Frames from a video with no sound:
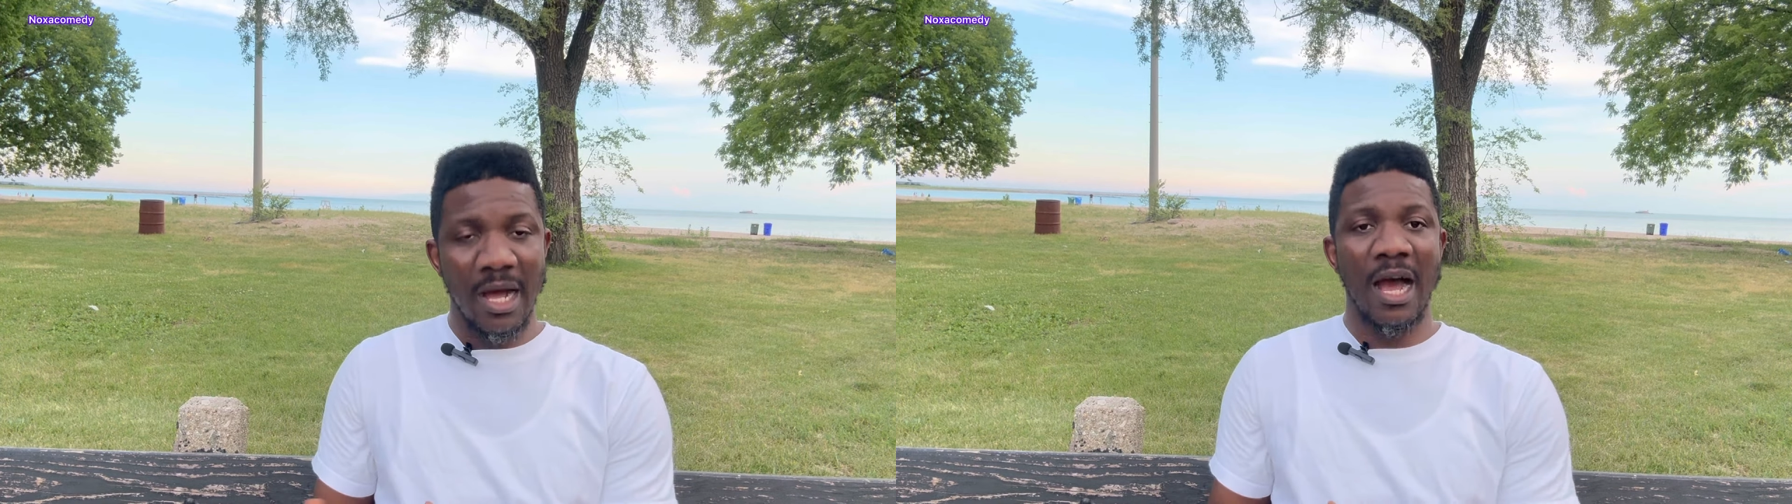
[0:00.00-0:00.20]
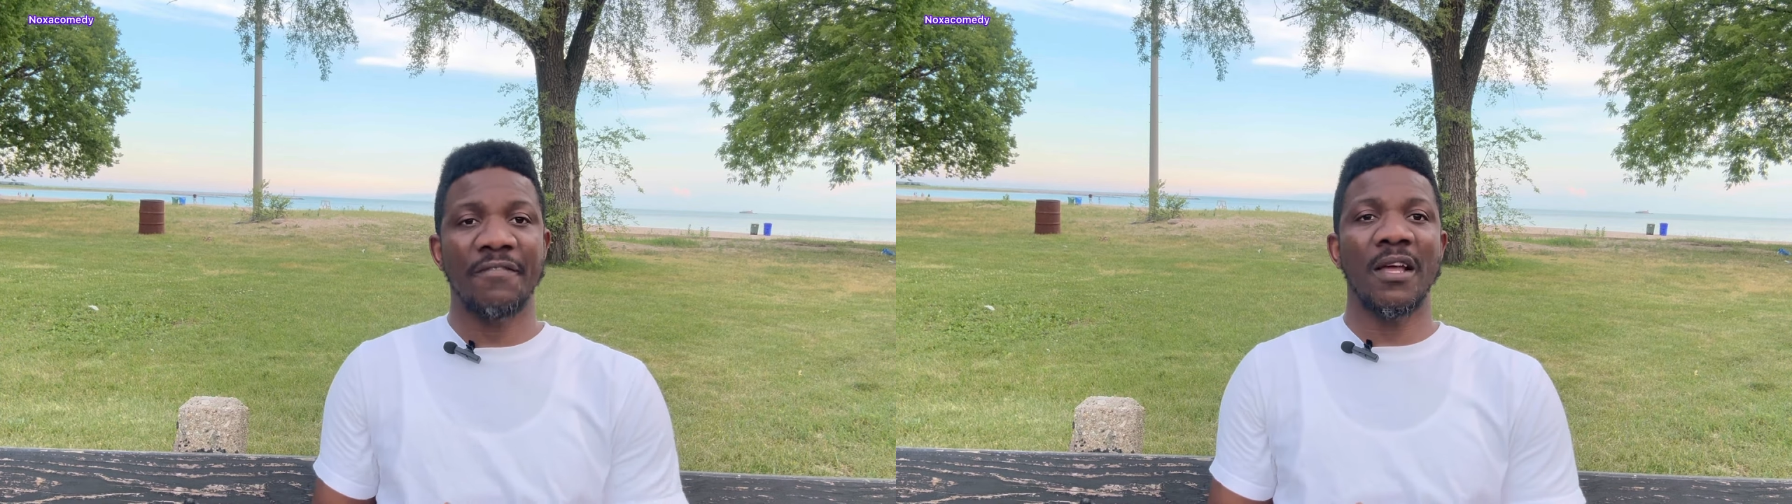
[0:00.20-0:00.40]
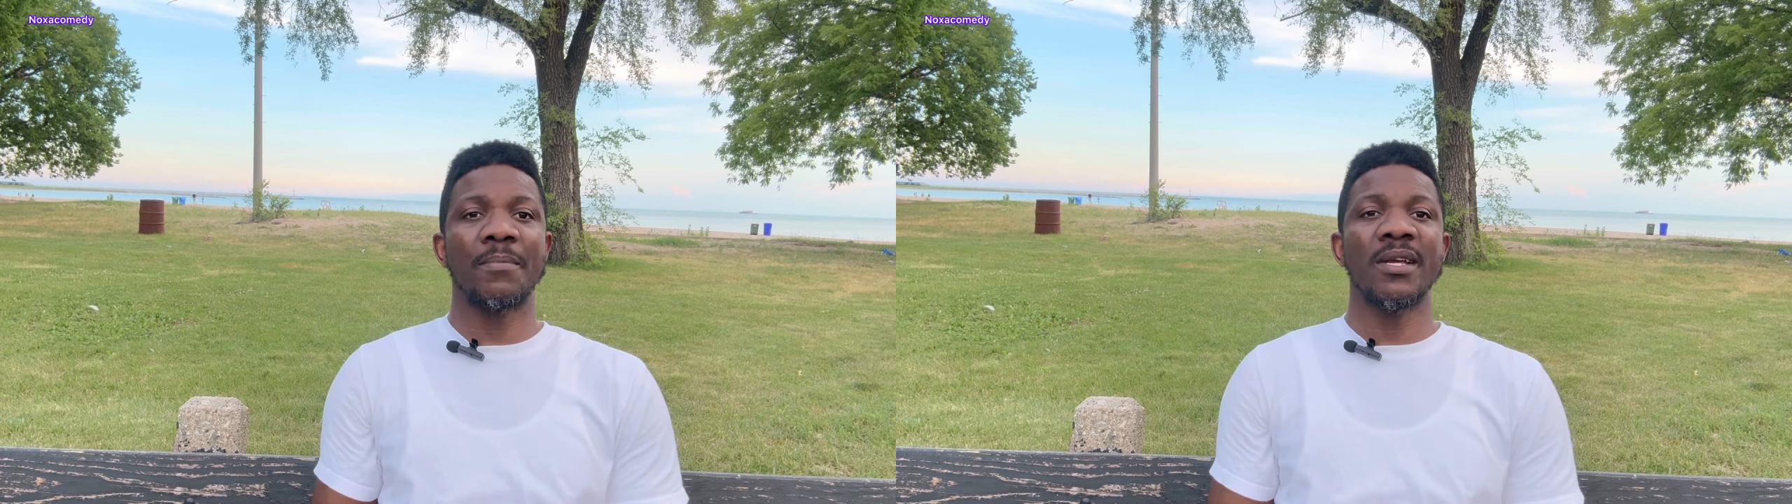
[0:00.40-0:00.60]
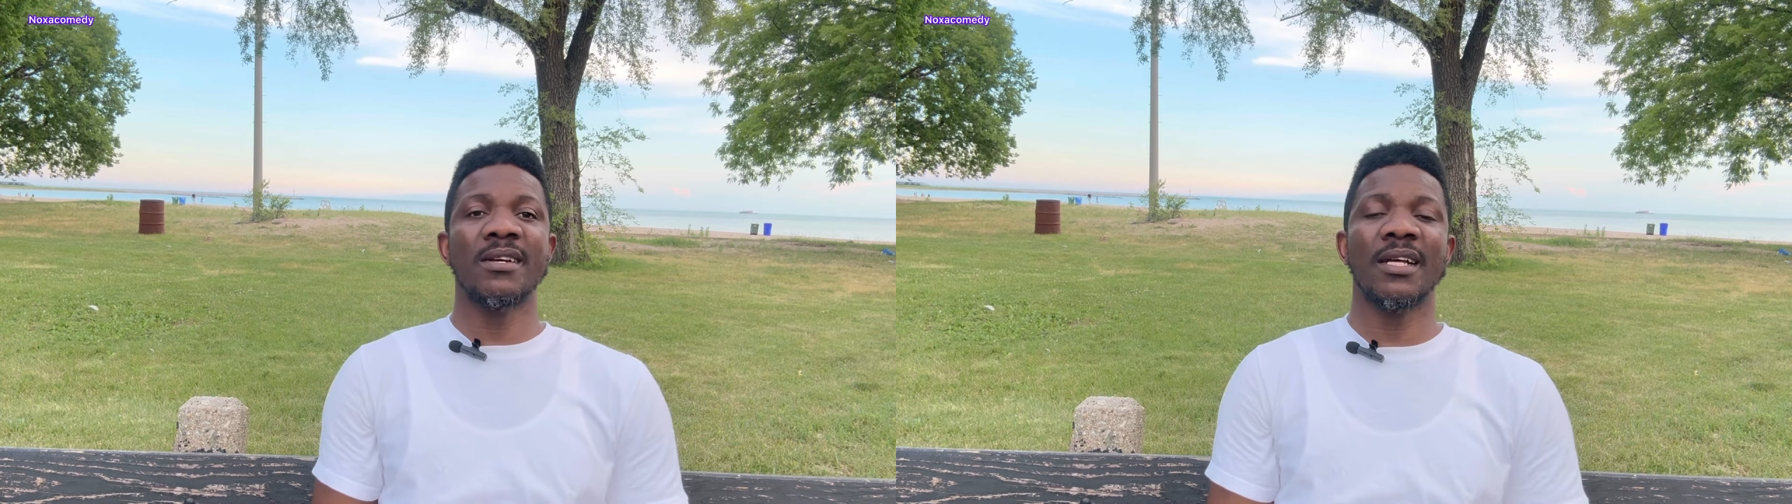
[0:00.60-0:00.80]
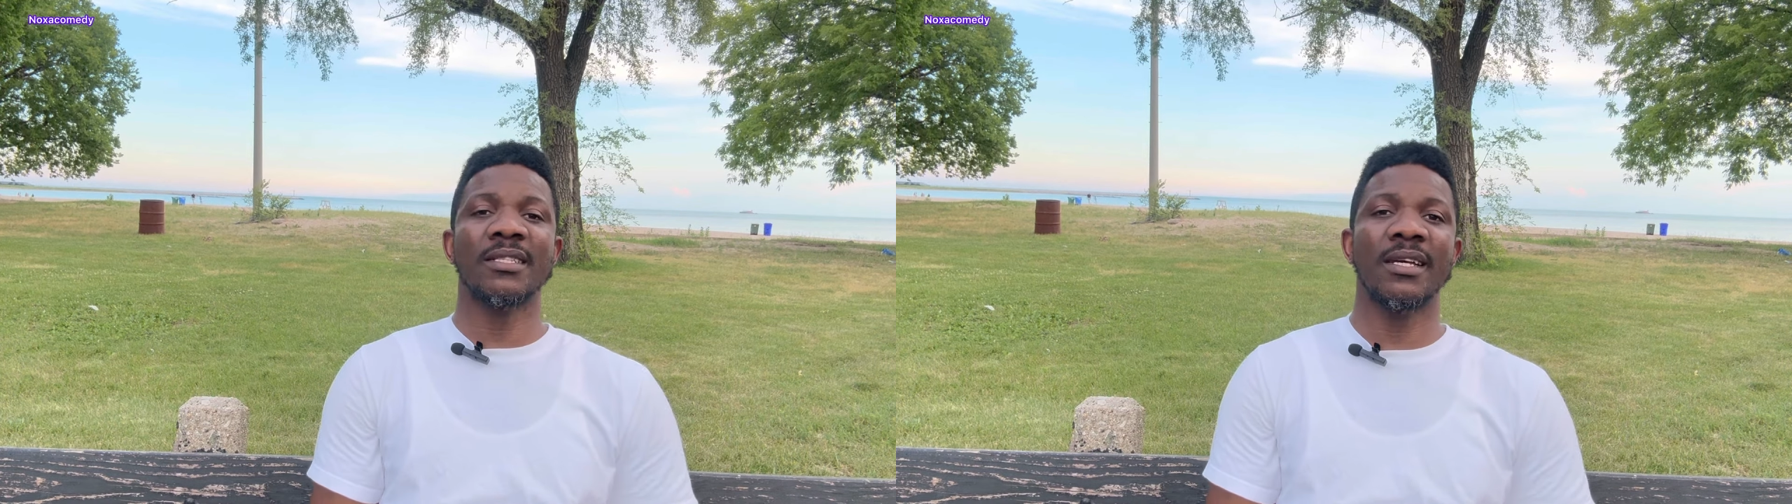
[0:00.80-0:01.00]
after being
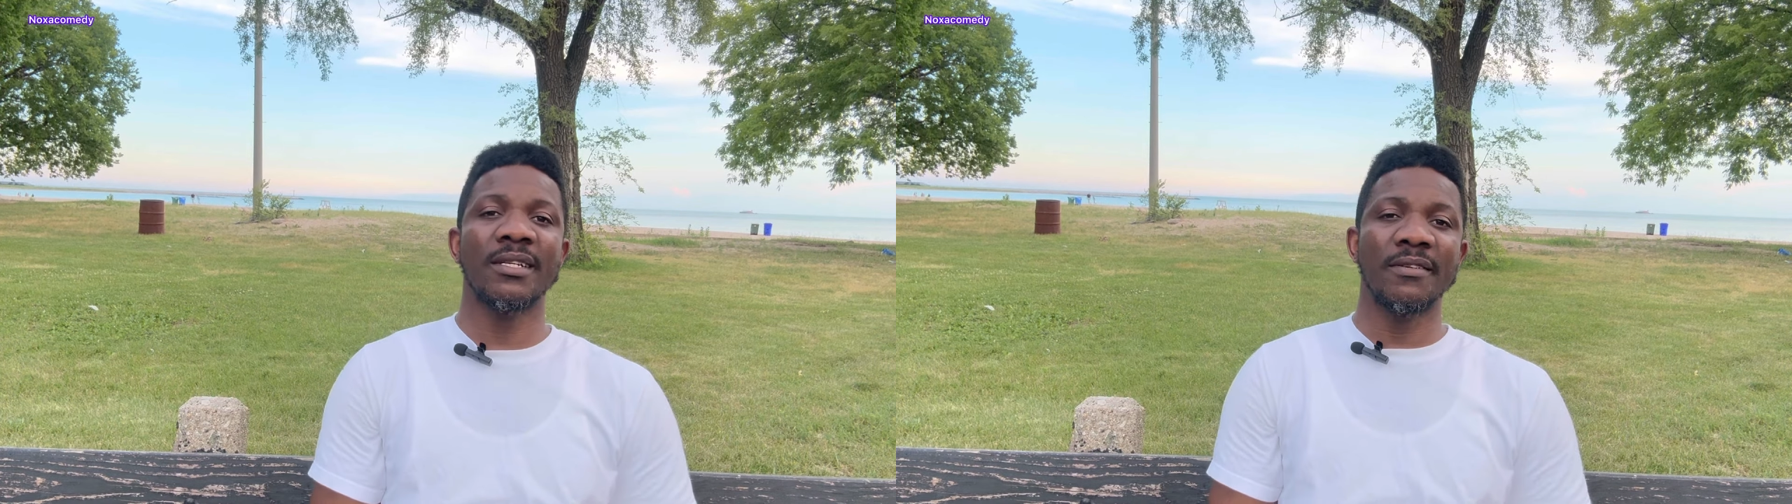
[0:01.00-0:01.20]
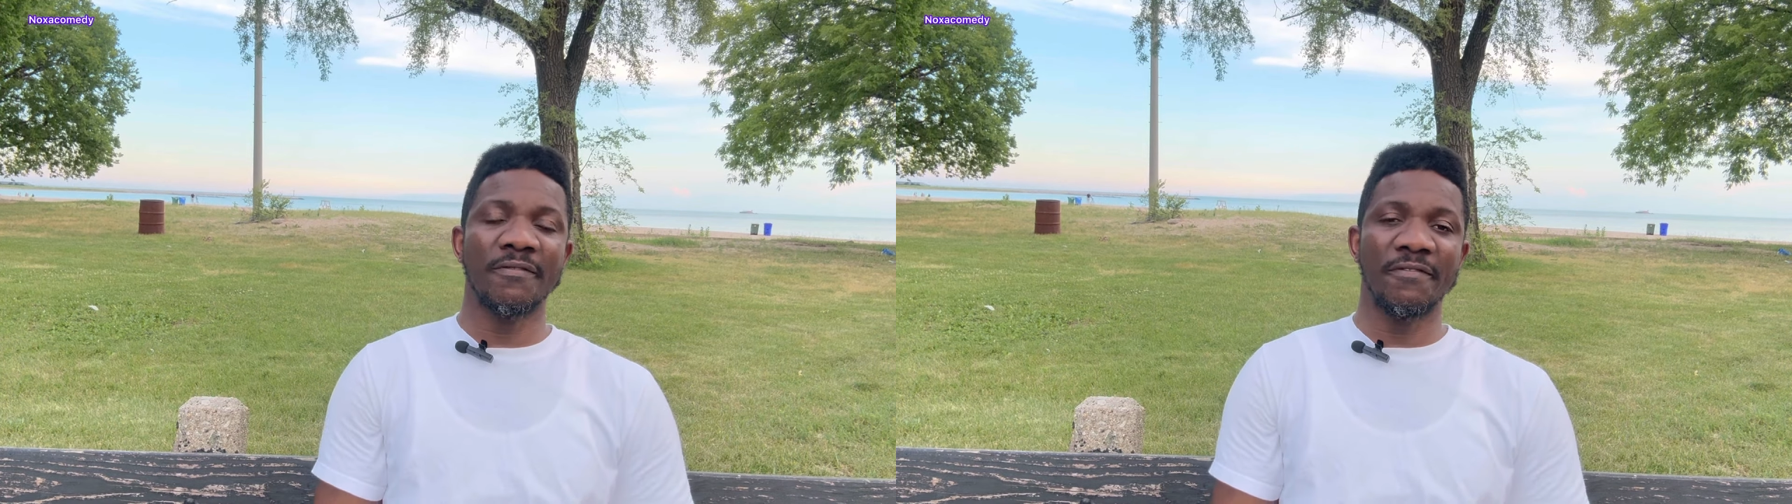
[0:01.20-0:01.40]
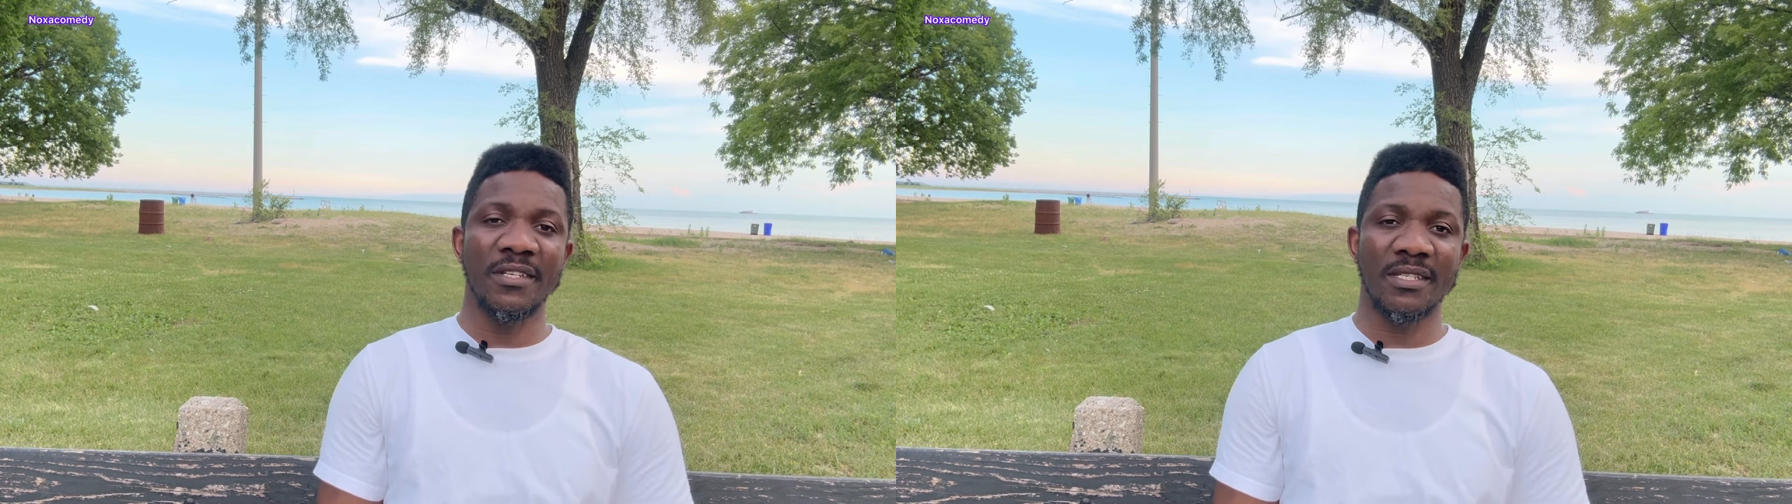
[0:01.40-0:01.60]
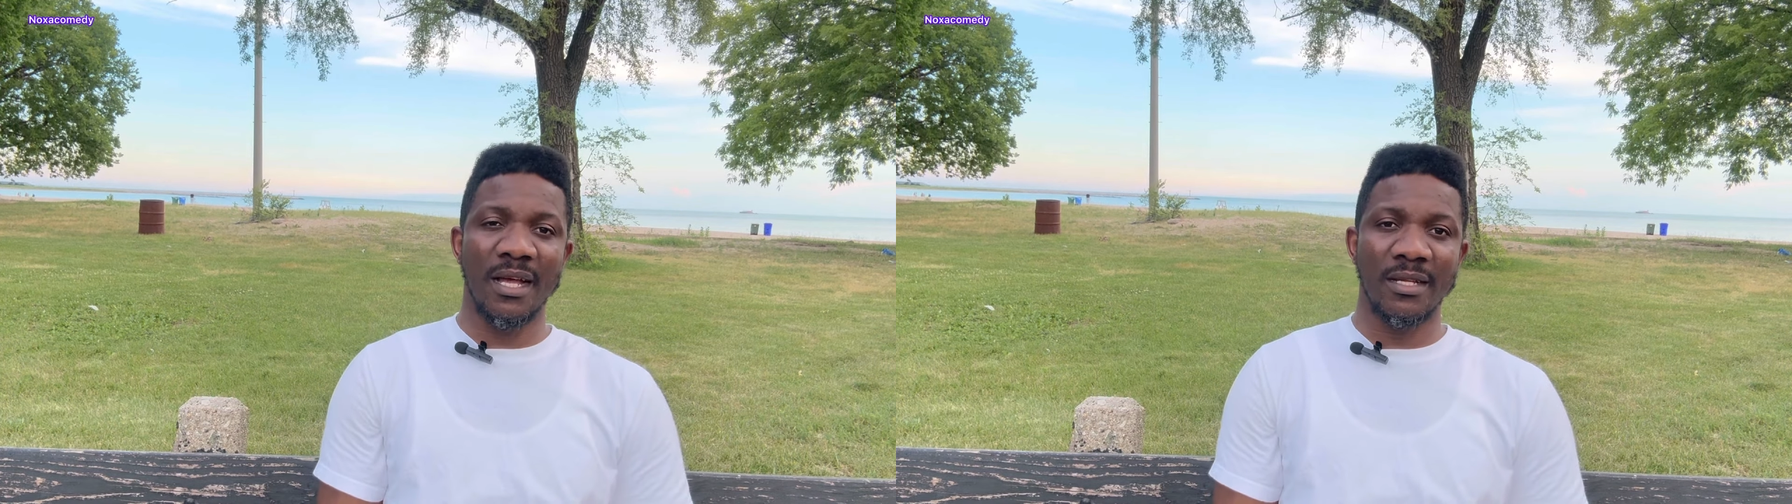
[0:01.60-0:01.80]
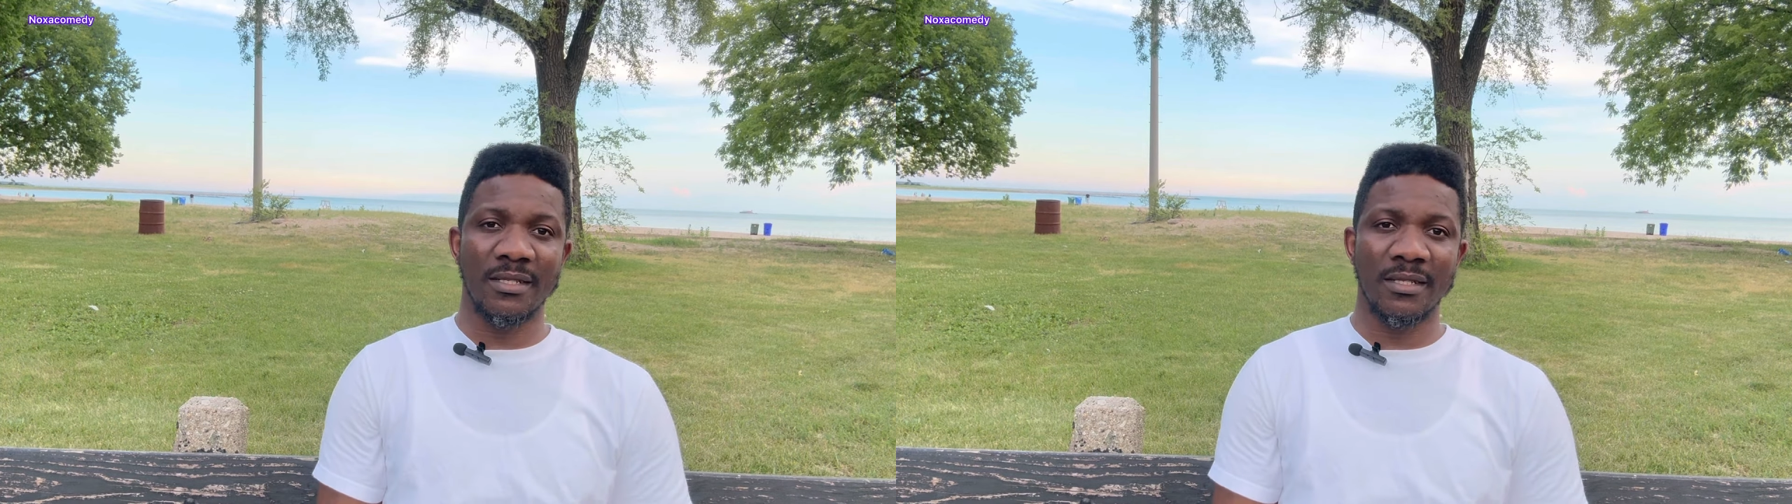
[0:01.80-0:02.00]
granted
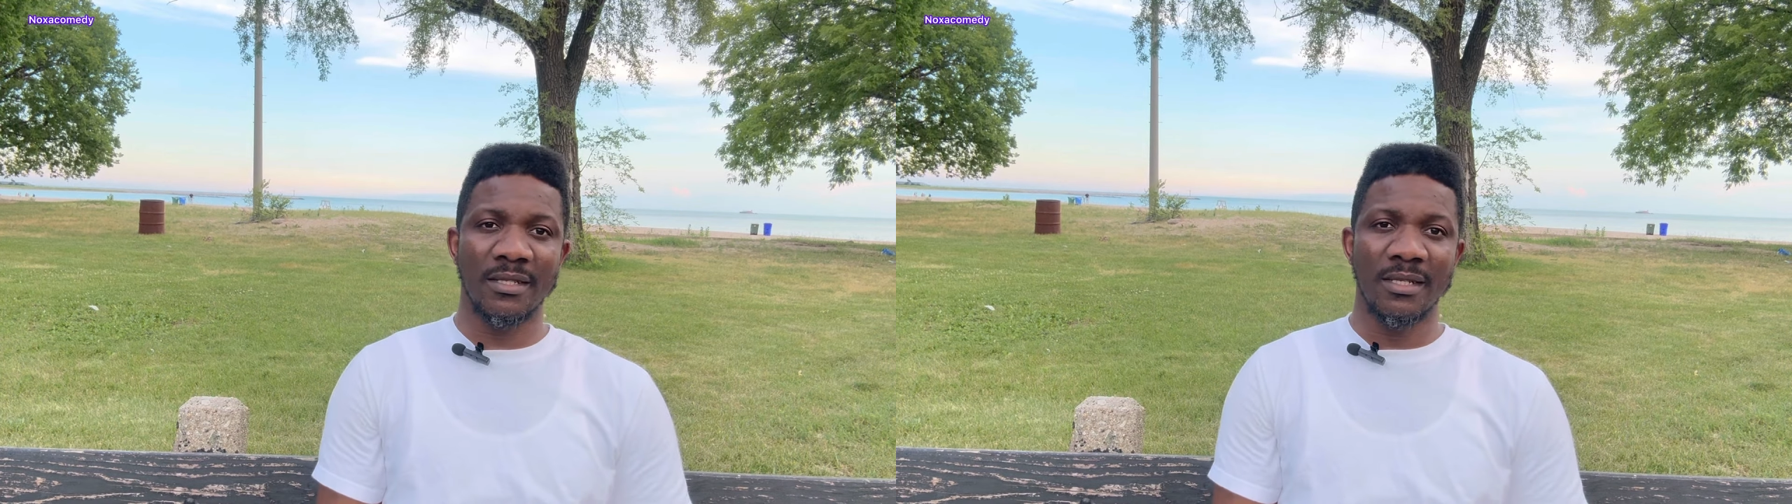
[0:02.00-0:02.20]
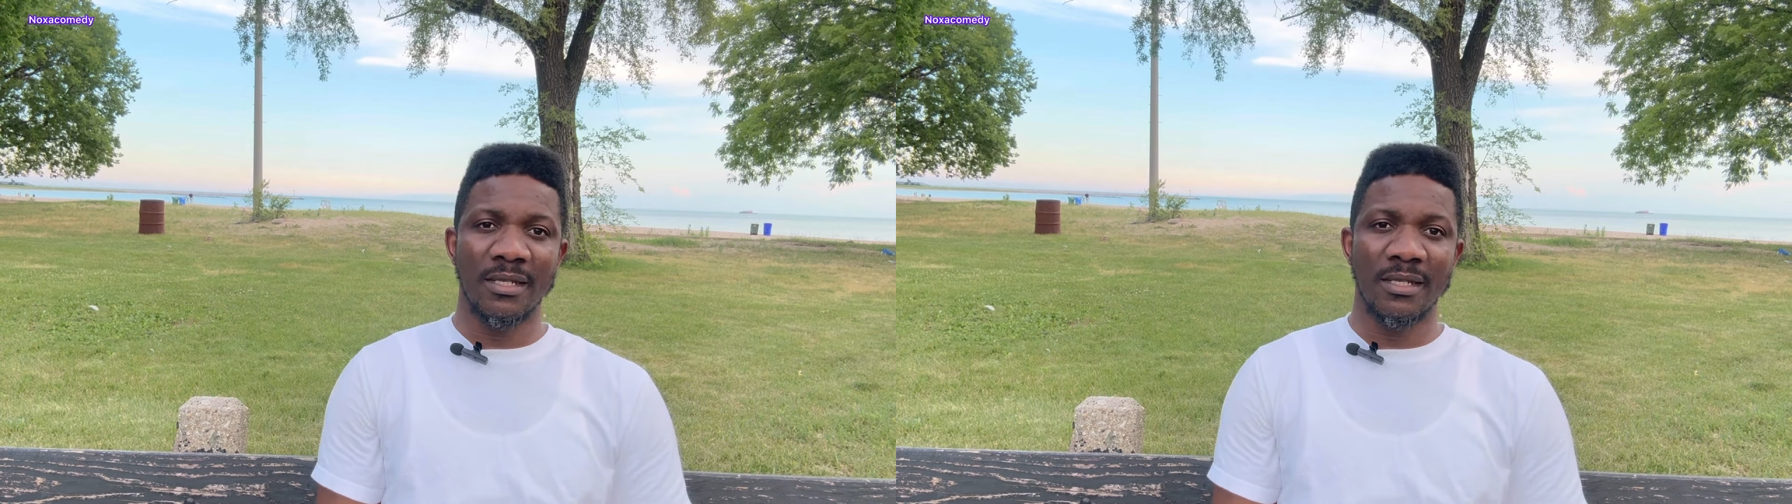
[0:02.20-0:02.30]
visas.